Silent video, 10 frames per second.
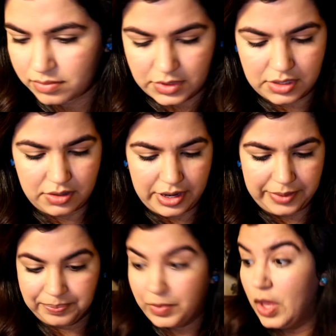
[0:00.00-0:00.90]
All right,
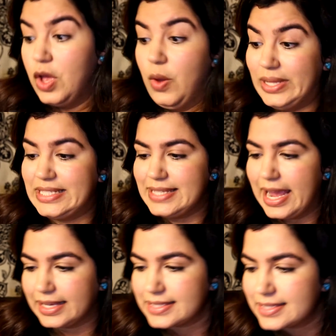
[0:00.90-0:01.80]
what's
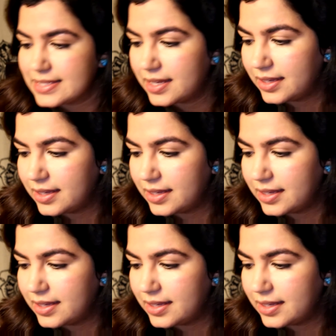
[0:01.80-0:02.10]
next?